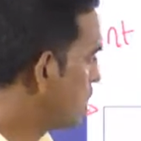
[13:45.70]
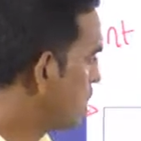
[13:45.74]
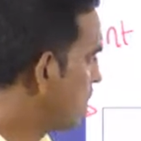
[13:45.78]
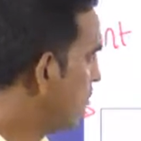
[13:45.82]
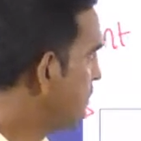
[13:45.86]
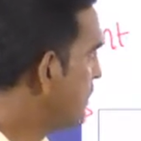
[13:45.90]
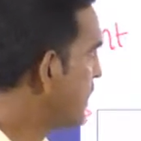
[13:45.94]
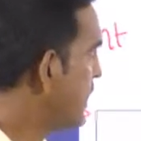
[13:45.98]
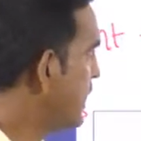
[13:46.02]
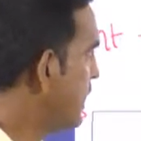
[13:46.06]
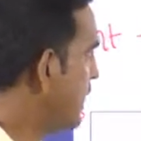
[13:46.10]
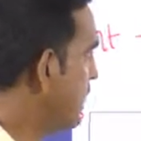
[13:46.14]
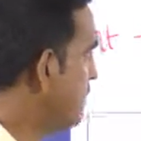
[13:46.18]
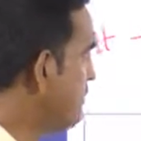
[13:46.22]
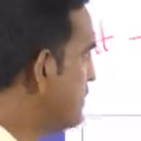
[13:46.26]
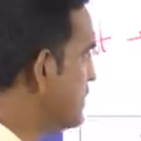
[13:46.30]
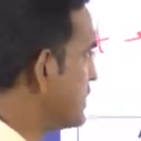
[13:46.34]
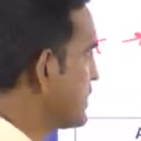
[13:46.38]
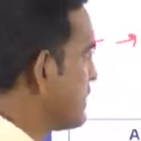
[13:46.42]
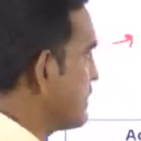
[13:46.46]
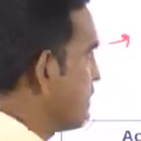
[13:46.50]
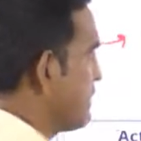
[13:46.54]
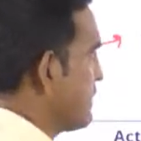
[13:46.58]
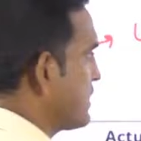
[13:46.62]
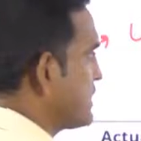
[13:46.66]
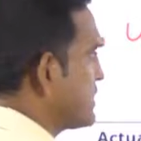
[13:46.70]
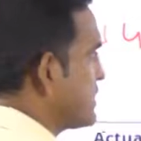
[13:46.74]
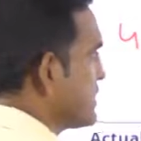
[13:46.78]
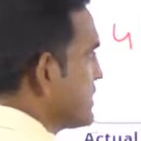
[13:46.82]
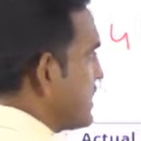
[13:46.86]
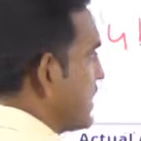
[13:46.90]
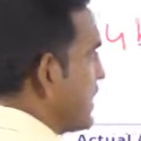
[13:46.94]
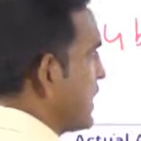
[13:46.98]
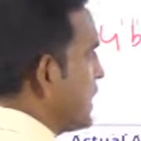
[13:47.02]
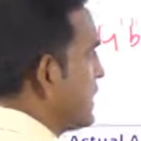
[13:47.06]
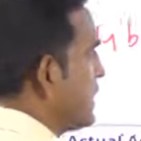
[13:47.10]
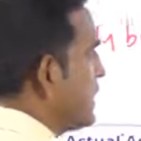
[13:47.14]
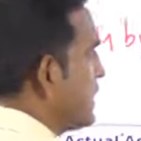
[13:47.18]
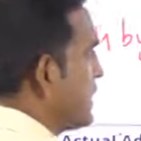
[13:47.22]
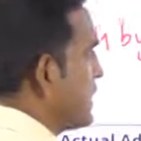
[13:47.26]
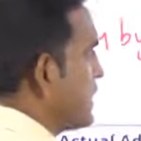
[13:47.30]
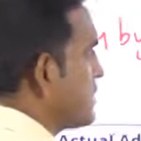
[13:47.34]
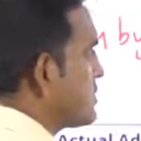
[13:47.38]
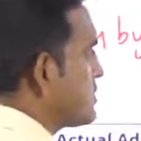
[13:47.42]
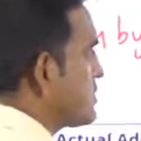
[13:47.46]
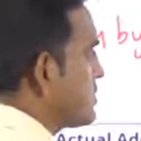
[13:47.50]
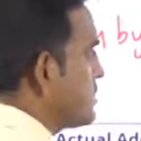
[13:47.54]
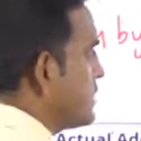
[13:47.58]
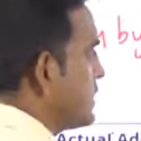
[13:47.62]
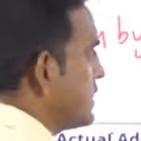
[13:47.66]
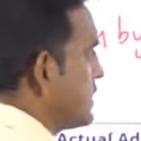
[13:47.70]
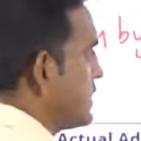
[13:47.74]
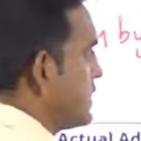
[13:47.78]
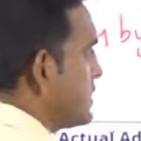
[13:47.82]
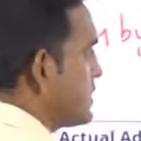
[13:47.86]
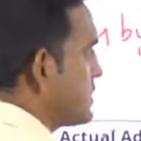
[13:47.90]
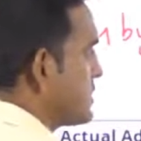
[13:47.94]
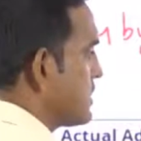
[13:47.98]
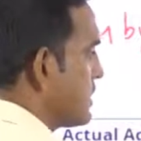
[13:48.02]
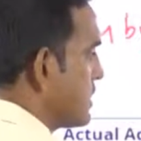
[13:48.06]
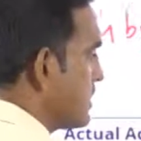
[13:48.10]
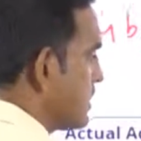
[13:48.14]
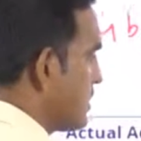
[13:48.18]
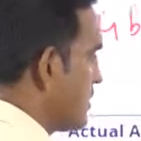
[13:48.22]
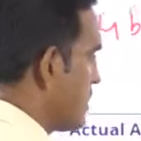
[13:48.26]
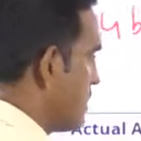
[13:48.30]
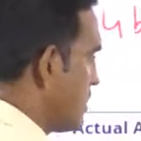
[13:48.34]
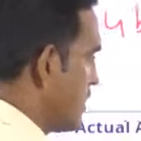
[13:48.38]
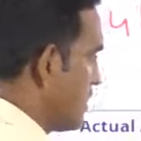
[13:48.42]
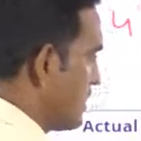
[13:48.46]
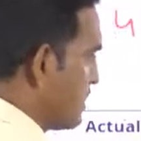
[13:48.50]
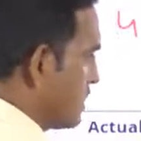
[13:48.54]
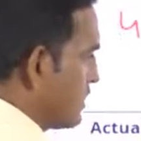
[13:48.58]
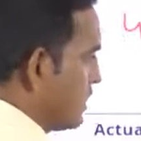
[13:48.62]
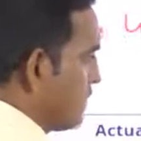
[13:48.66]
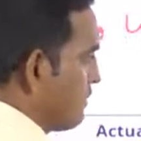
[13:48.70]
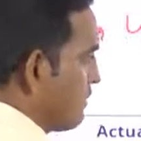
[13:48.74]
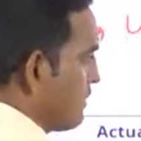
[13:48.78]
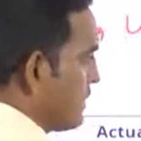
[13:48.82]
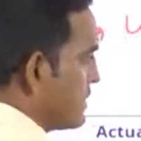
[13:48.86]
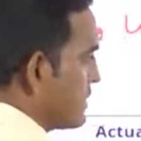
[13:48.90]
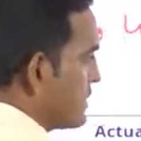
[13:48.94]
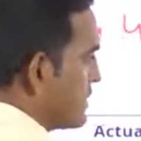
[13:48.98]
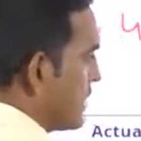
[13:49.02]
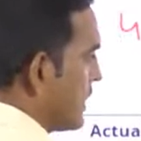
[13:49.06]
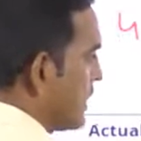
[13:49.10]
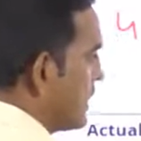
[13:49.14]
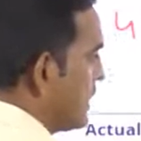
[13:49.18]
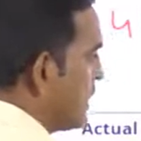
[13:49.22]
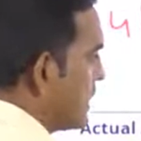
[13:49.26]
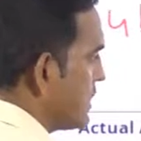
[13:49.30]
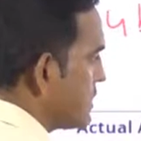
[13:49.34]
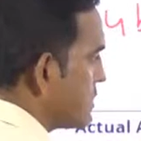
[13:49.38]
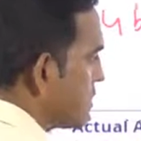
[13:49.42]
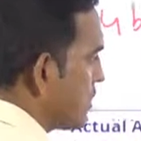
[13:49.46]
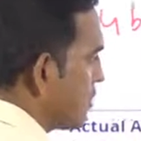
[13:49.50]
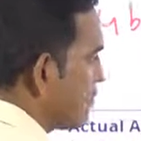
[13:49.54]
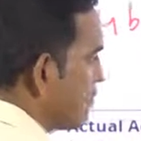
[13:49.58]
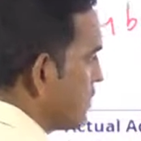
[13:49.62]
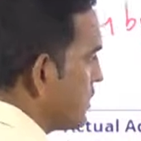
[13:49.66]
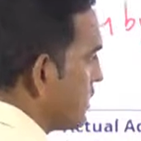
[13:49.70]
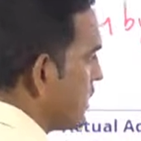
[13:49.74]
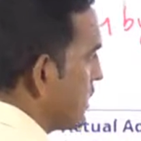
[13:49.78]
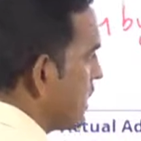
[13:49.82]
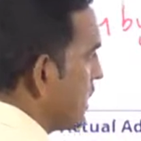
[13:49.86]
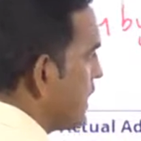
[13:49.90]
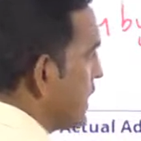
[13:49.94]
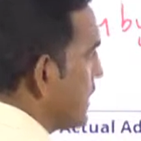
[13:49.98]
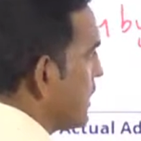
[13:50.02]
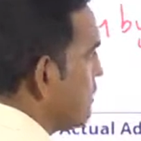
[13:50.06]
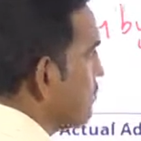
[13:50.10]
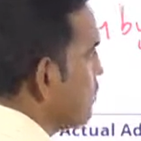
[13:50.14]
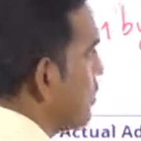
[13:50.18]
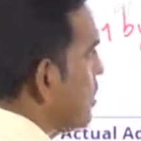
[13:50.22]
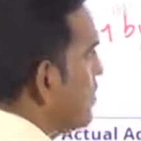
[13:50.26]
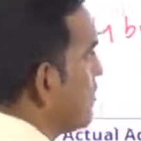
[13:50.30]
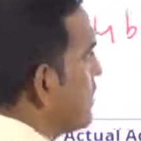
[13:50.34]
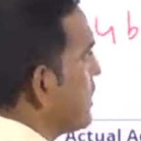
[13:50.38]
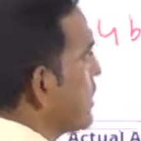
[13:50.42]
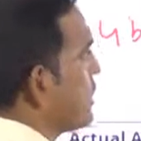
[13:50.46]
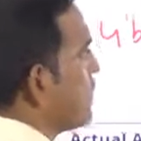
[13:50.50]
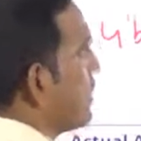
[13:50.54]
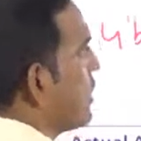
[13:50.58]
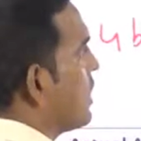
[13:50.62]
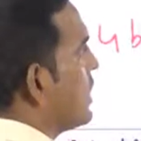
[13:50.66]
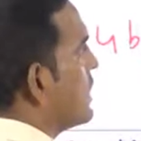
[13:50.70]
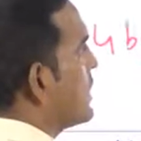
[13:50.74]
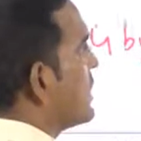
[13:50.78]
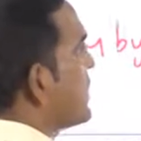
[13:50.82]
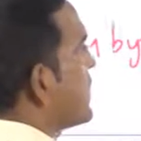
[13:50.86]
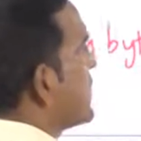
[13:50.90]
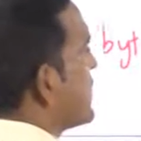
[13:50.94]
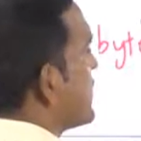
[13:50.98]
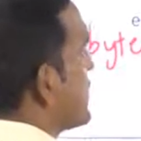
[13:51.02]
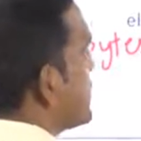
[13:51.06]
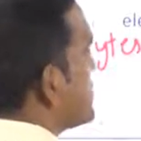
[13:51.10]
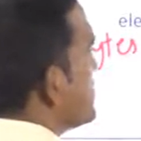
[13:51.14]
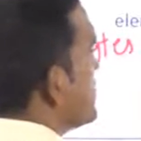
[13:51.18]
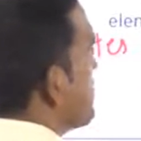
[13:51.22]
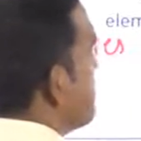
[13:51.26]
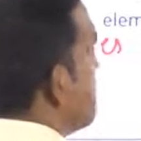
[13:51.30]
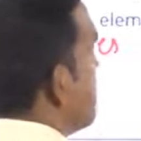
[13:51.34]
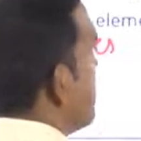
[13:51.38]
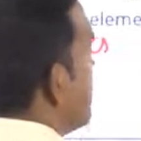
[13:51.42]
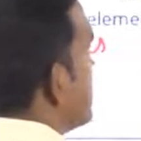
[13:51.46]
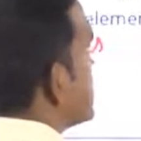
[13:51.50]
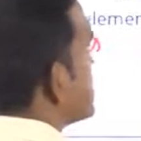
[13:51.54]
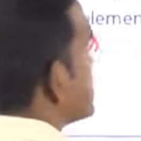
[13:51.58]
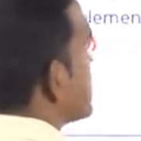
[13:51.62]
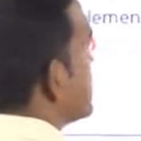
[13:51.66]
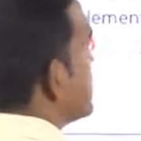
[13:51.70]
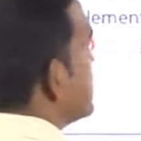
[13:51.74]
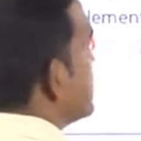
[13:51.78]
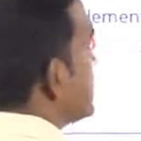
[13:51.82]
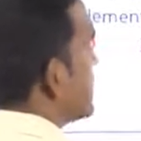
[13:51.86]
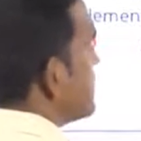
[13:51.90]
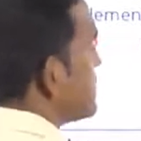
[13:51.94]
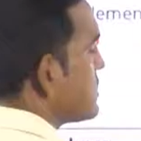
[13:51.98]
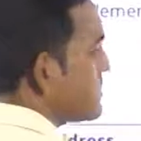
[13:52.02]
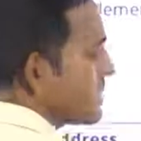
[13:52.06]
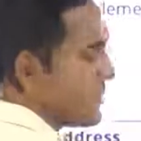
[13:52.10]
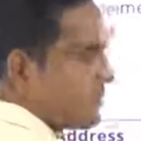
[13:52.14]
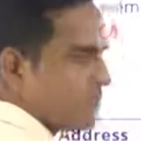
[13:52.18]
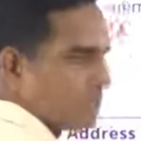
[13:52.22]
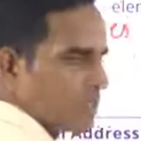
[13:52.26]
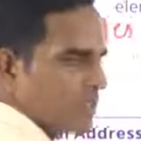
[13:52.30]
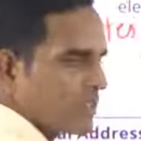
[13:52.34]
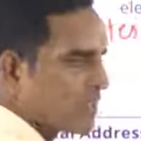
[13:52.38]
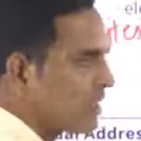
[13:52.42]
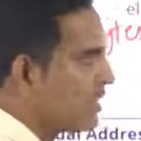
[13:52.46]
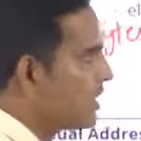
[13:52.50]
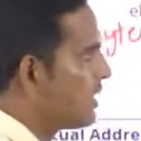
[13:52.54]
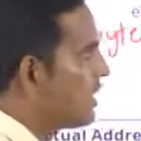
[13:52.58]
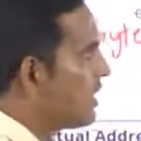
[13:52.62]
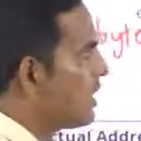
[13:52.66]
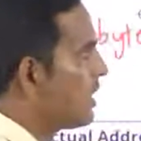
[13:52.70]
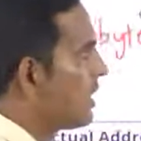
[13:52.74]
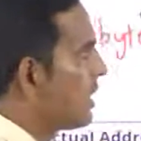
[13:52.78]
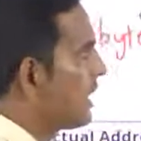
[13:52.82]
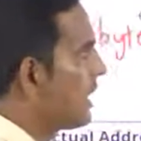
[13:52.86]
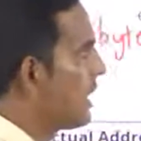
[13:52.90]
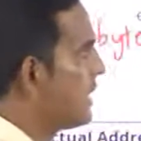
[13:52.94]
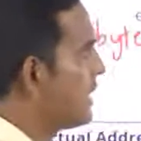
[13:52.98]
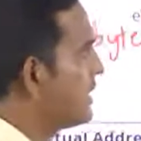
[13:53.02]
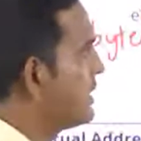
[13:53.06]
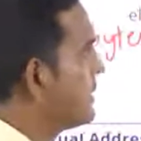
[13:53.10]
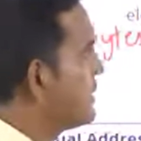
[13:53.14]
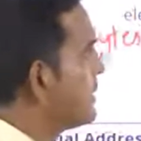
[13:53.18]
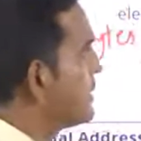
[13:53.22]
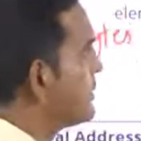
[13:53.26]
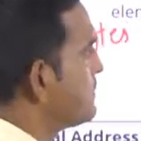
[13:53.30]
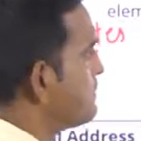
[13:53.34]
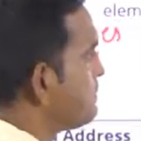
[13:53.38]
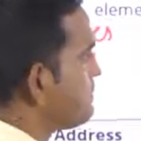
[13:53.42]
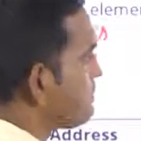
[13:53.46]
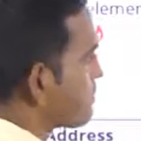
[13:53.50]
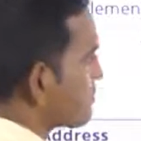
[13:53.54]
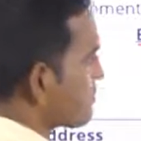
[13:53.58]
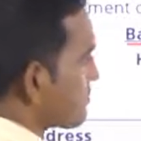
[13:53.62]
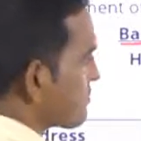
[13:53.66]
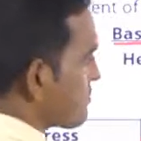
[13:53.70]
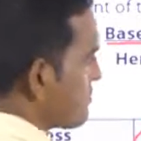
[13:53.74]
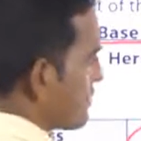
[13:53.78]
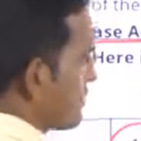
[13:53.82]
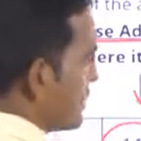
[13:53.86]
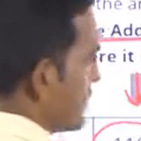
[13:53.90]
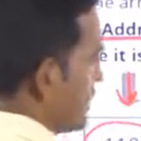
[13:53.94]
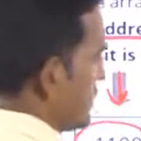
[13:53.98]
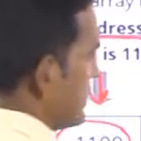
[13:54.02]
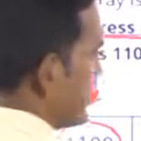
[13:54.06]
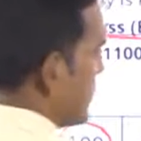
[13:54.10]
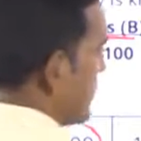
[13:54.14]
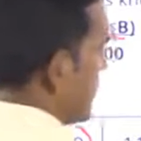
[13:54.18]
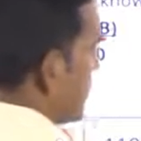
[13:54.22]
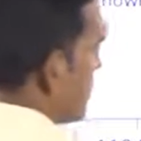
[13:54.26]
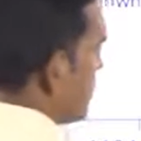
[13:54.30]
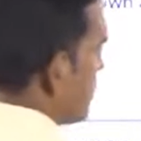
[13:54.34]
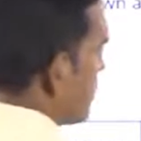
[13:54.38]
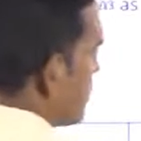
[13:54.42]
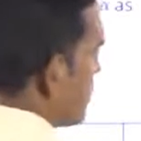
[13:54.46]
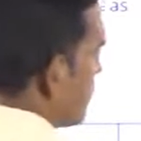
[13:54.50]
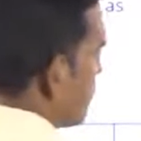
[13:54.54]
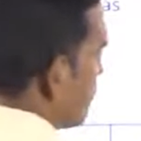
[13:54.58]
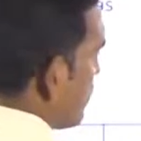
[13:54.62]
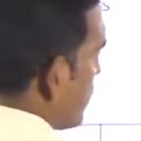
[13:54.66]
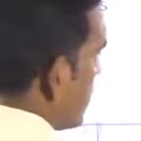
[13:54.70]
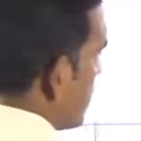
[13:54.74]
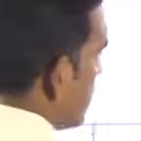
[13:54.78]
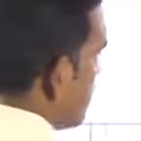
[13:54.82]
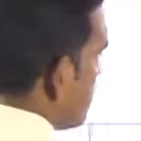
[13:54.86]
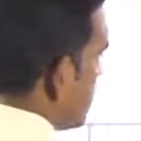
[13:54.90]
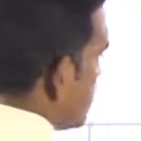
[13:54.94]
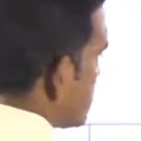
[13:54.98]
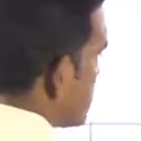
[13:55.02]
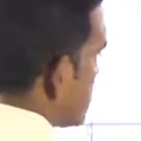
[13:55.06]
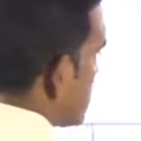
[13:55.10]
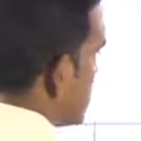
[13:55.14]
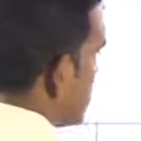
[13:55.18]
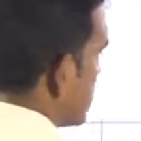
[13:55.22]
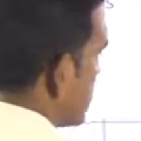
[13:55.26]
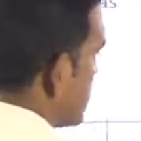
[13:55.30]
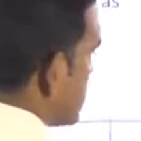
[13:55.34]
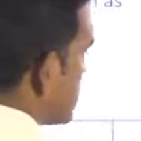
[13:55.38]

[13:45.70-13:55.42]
we will be having the first address, that is the first address of your array, we will be calling it as the base address, and the number of elements, that